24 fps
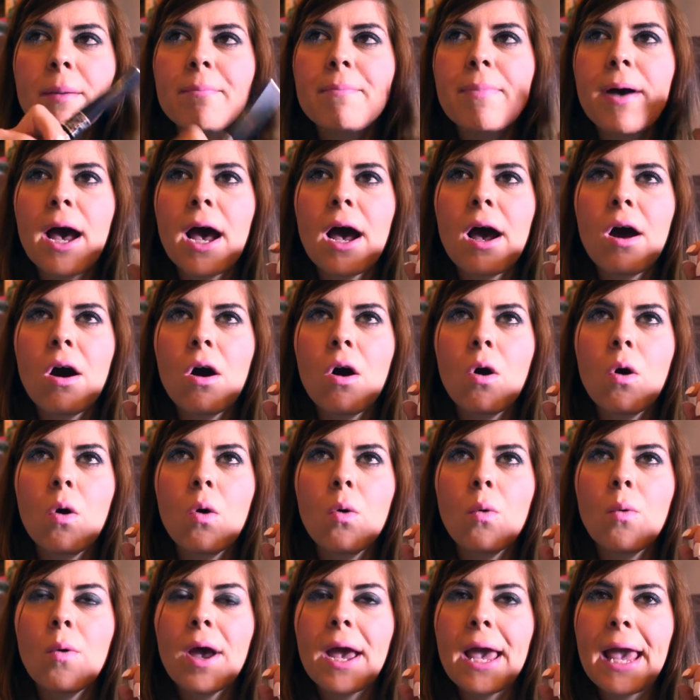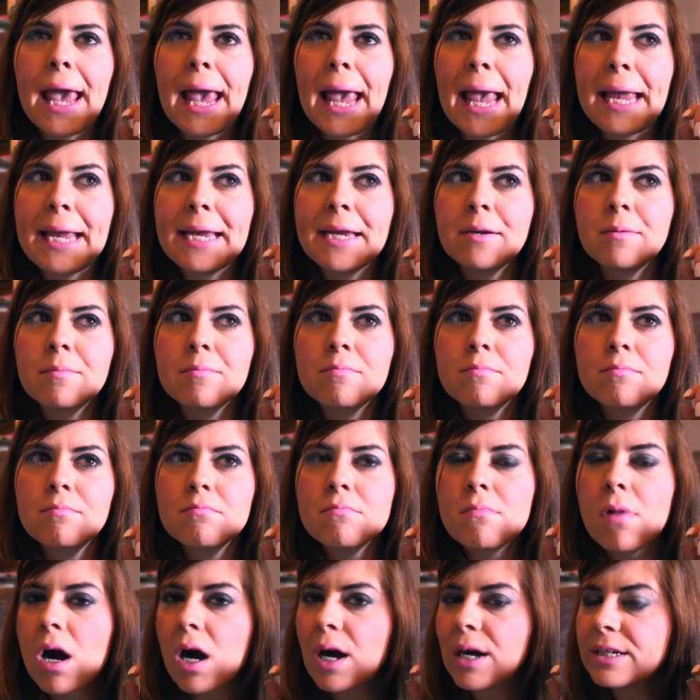about 8
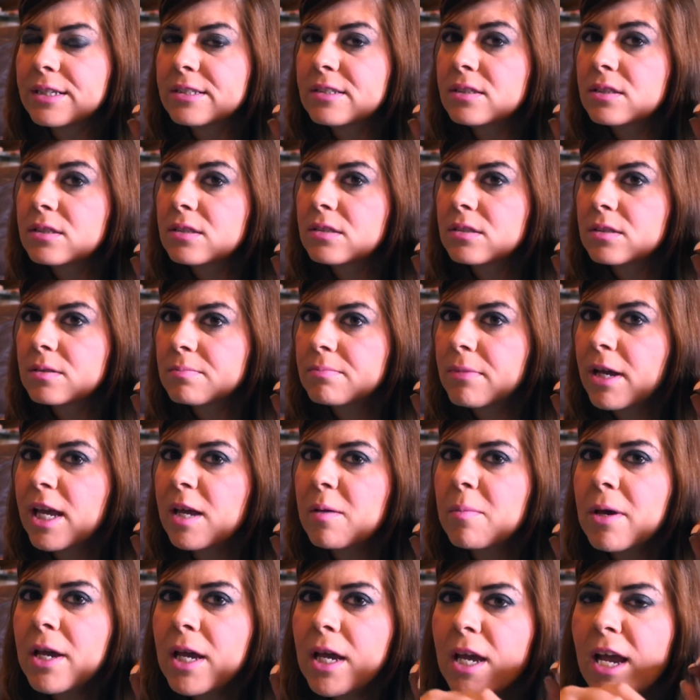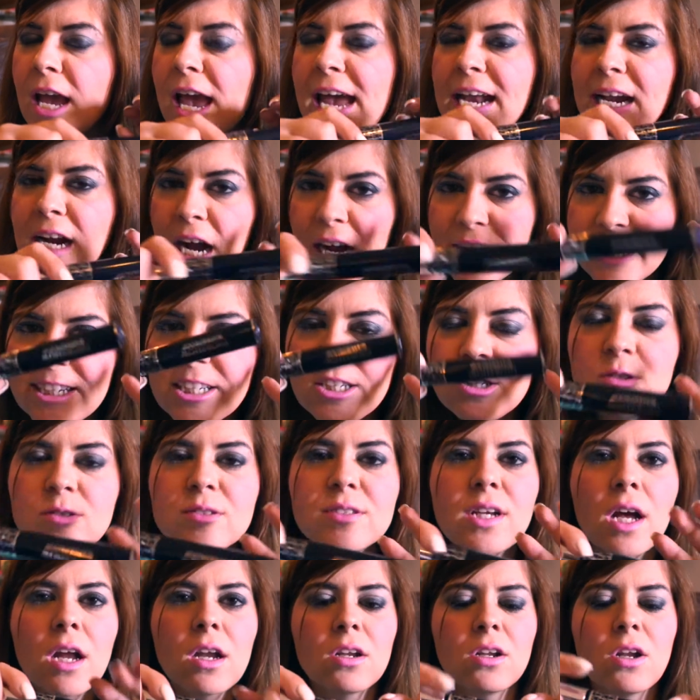months maybe, and I
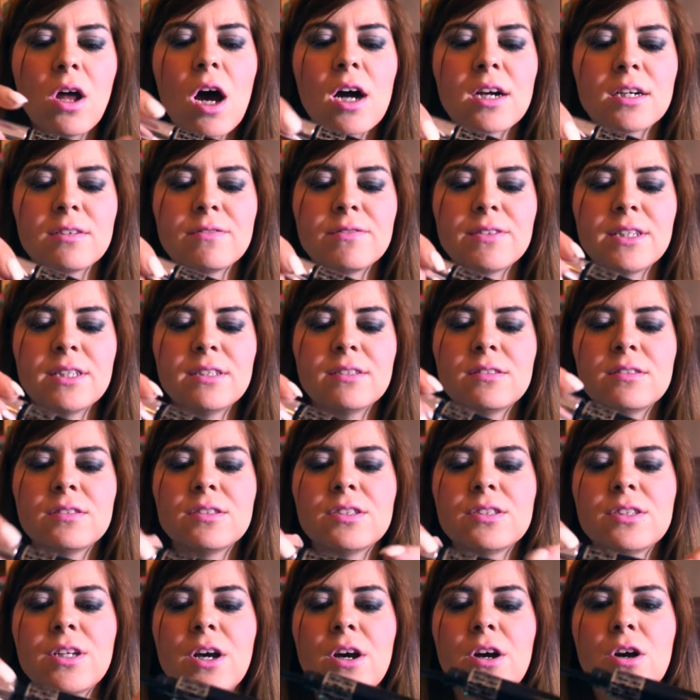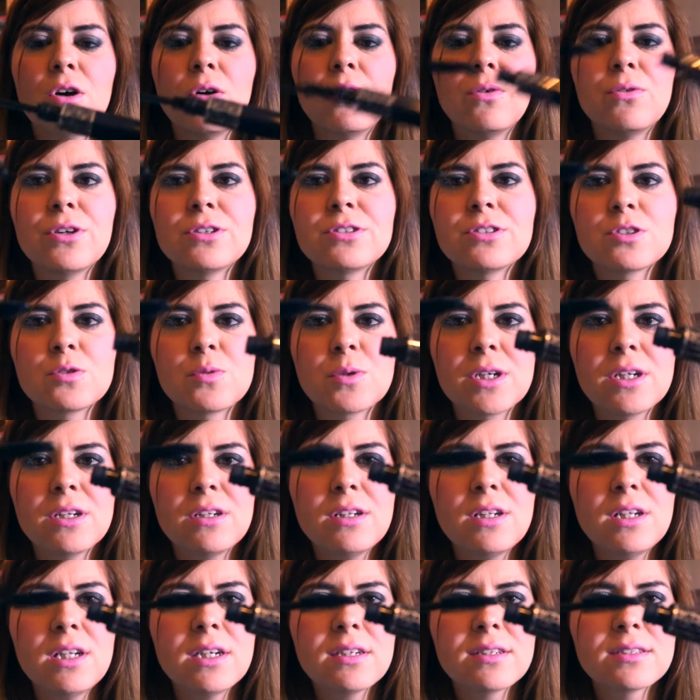use a lot of it. So this is what it
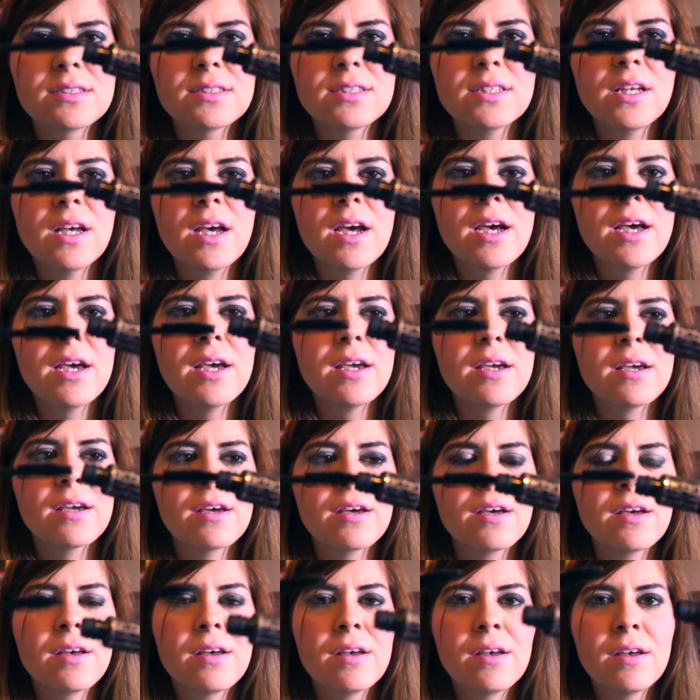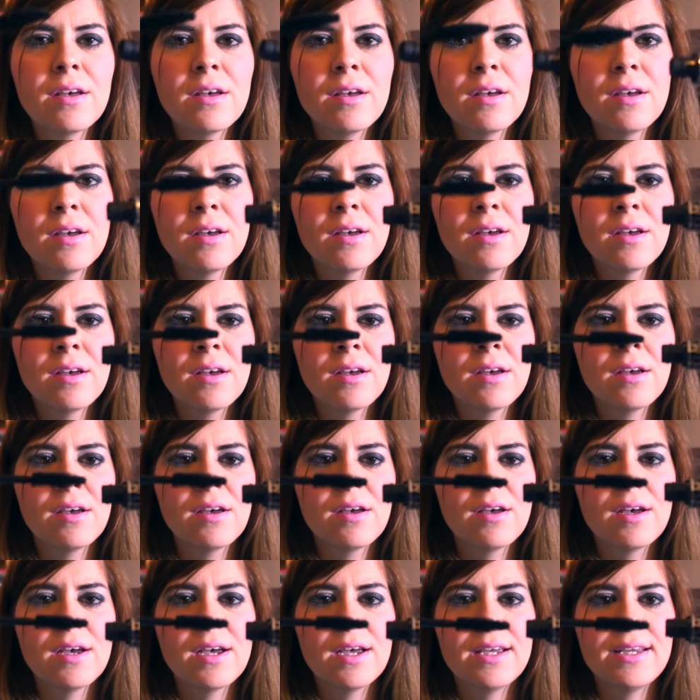looks like.
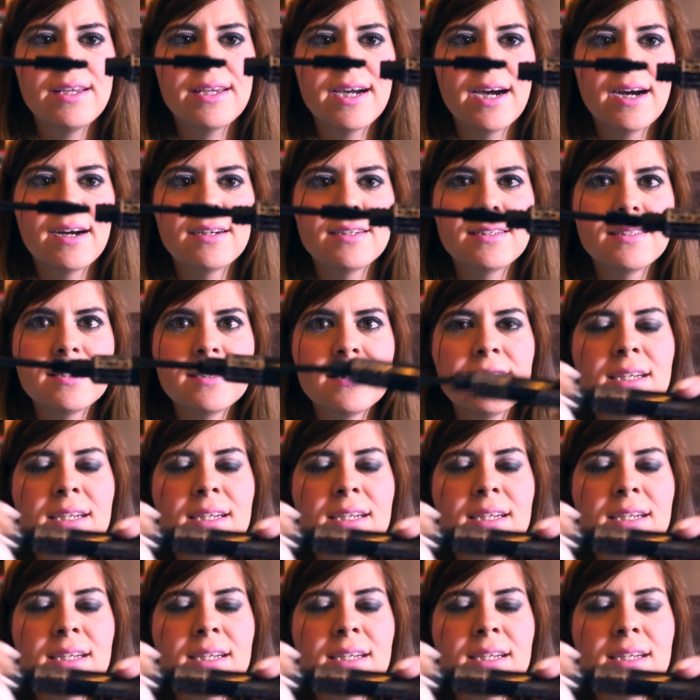Yeah,